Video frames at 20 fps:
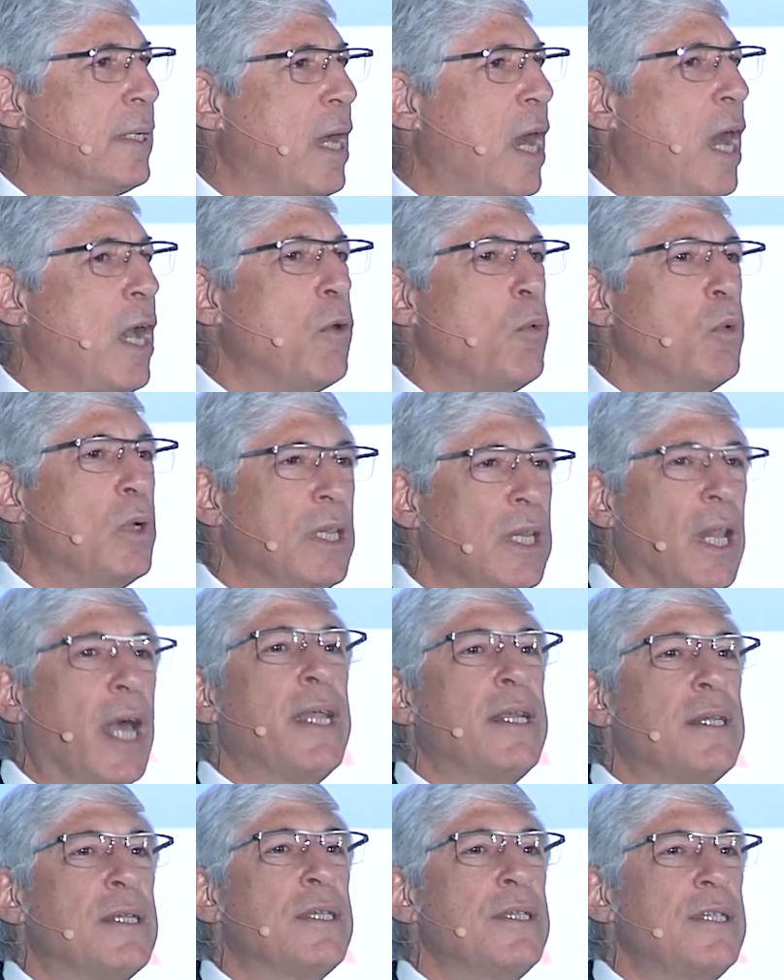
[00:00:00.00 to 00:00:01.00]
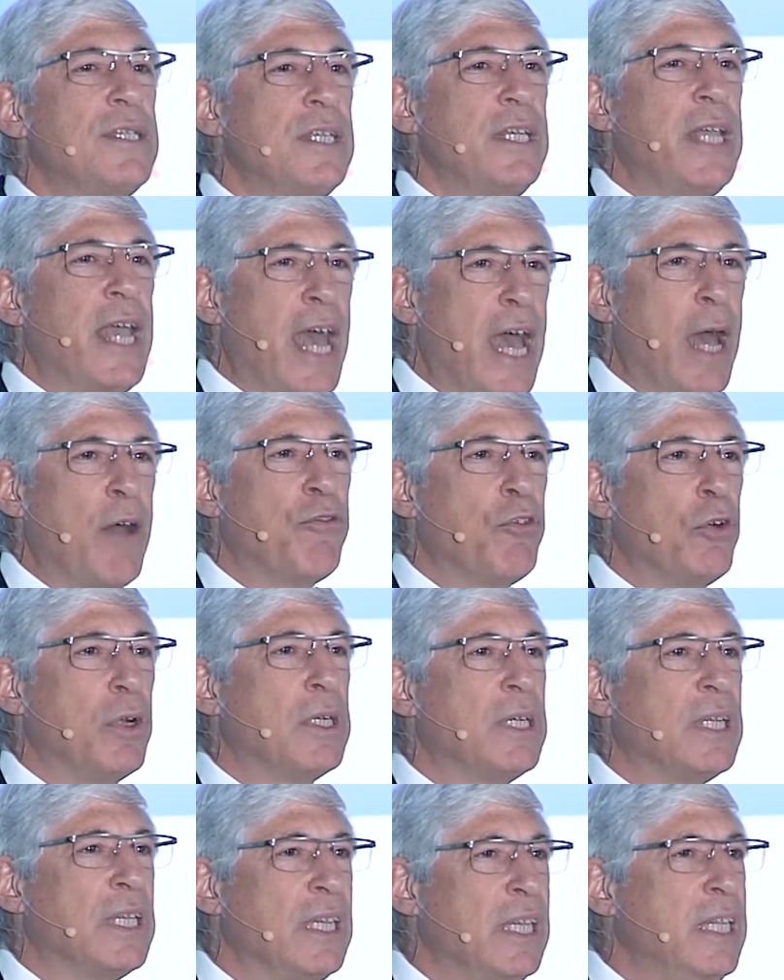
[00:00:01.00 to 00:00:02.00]
I would like to see
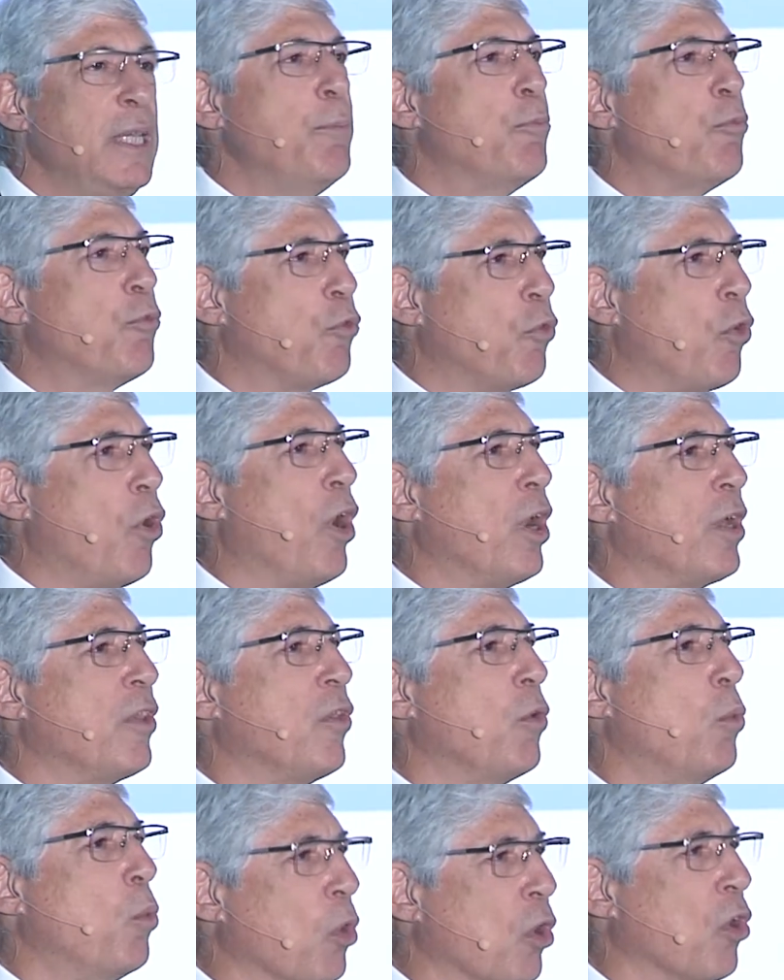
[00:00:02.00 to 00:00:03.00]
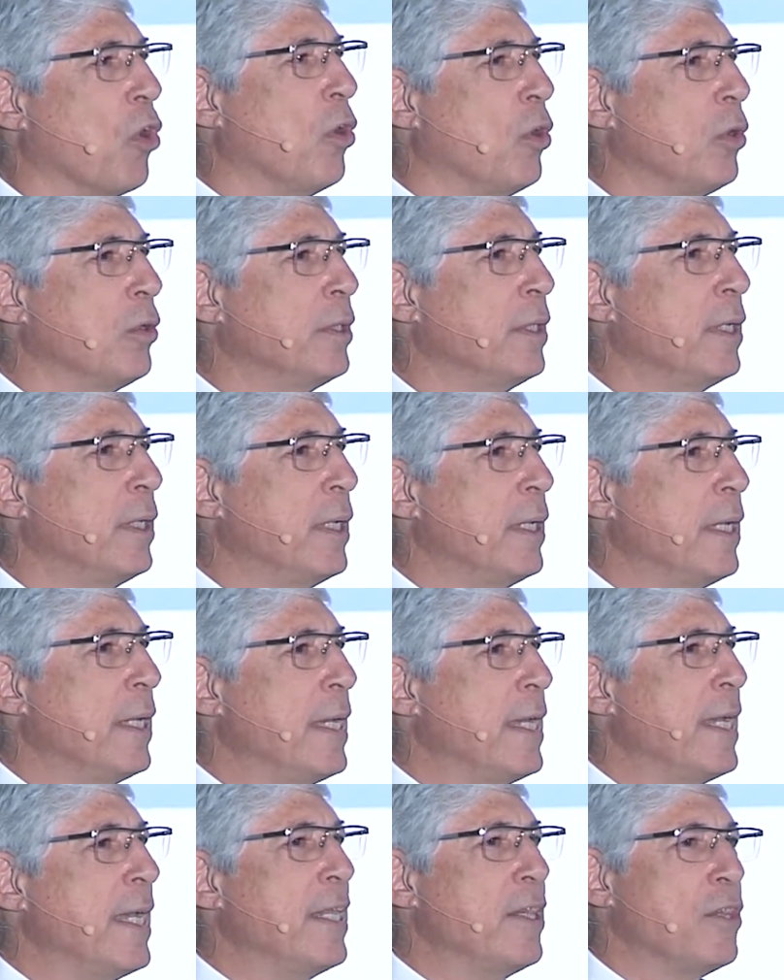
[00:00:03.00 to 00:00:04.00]
Africa leapfrog the world
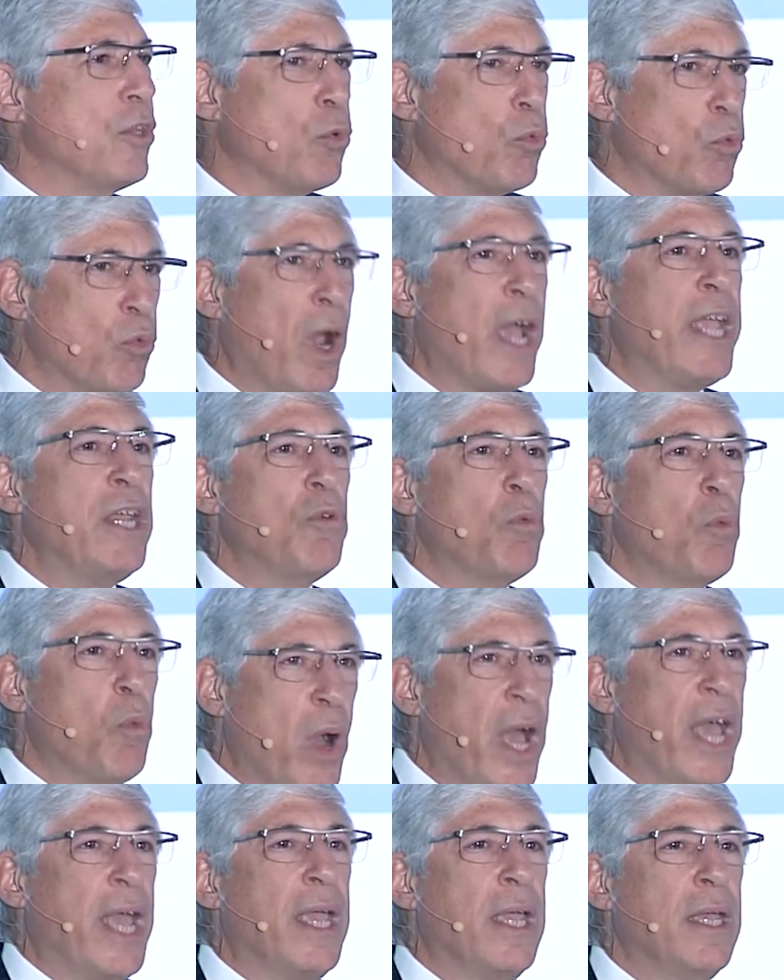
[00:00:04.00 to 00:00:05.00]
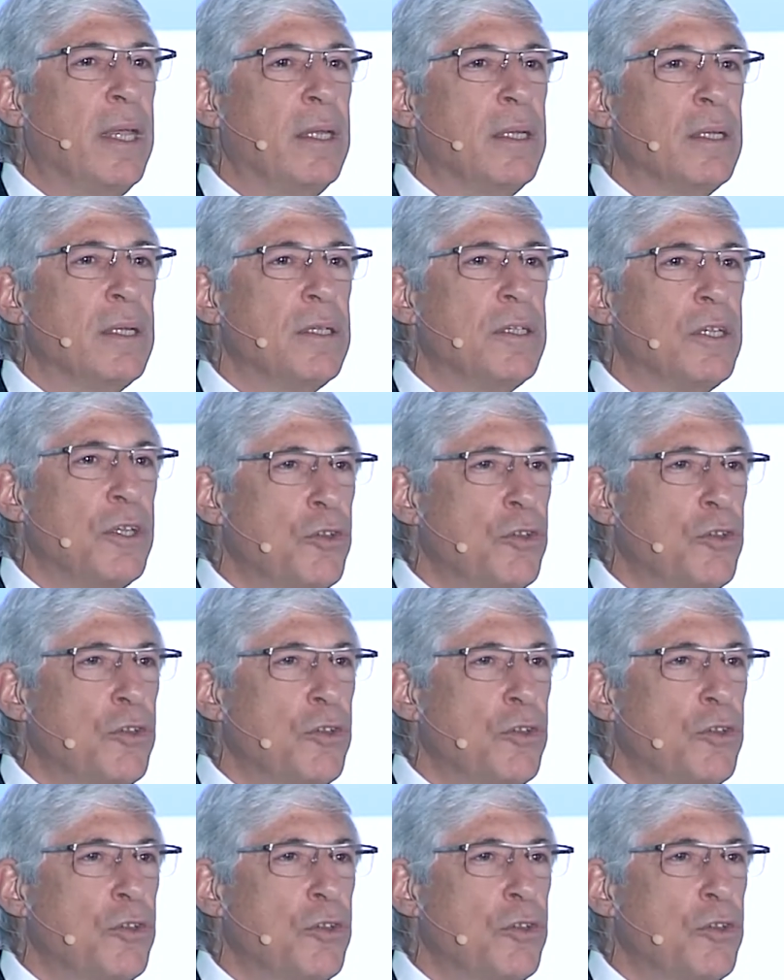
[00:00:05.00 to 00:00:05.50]
in the right way to